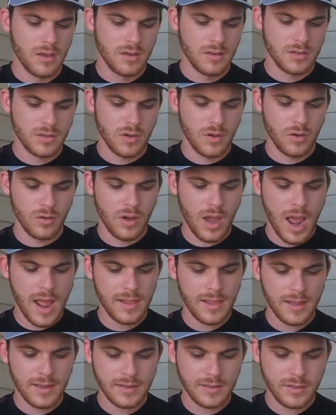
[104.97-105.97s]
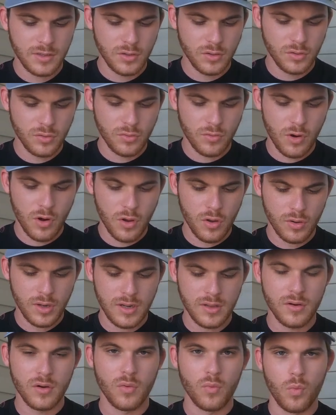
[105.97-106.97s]
So I like to throw
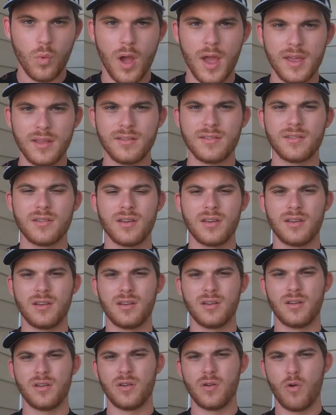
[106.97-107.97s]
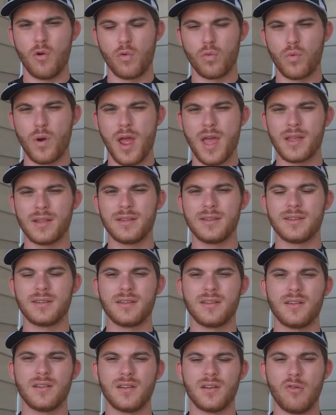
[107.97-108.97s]
either whites or
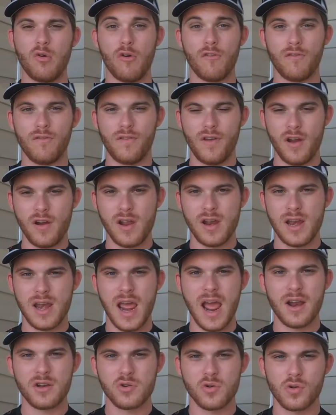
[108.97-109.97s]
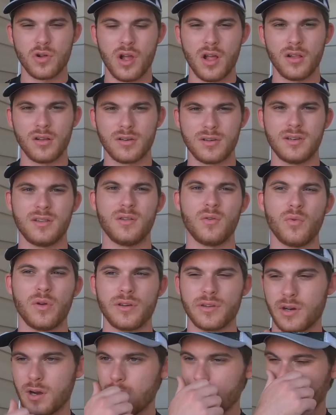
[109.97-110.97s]
reds or very natural colors in the
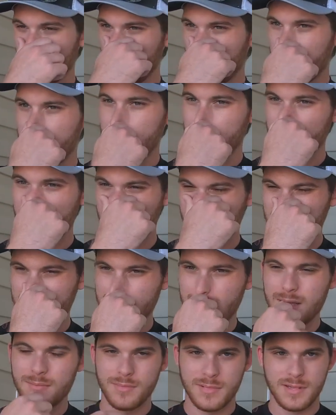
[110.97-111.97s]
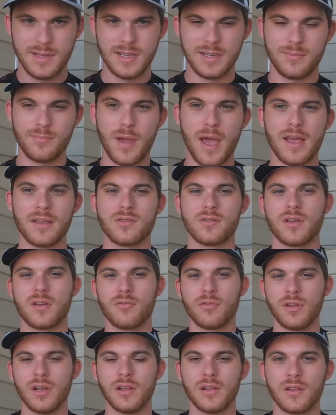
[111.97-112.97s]
winter. A lot of times these bass will get
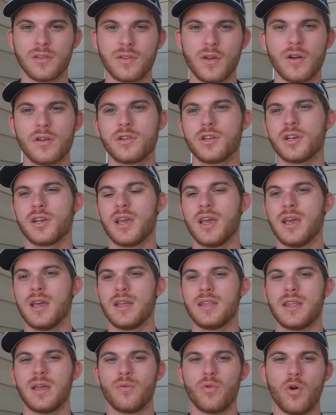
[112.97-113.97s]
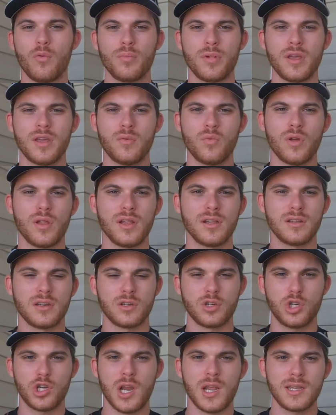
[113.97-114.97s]
really lethargic and they won't be willing to
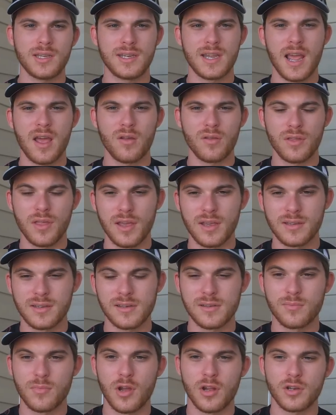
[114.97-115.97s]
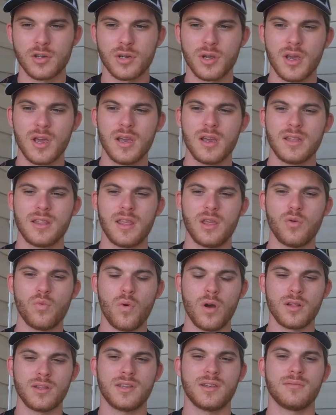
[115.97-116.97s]
chase down things as much. But you
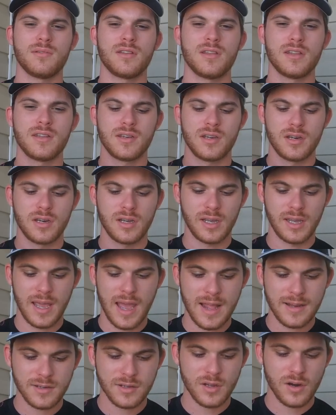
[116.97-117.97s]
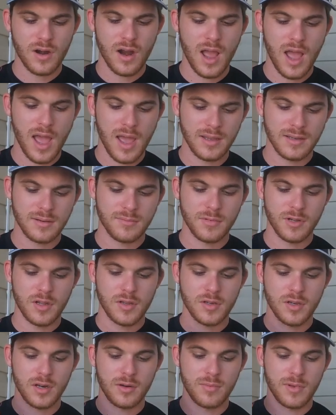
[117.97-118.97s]
want something that's going to catch their eye, something
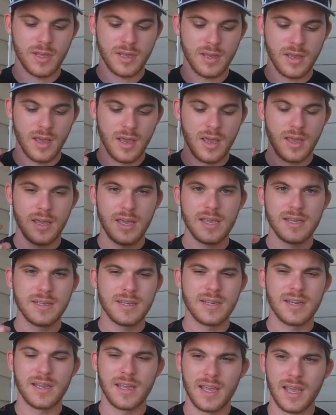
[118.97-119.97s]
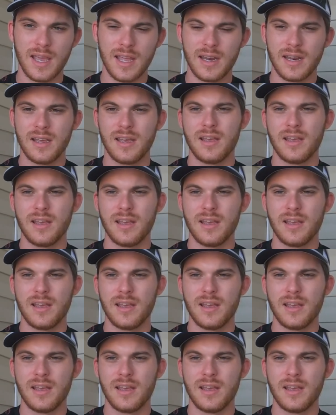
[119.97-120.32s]
that's going to be easy to get,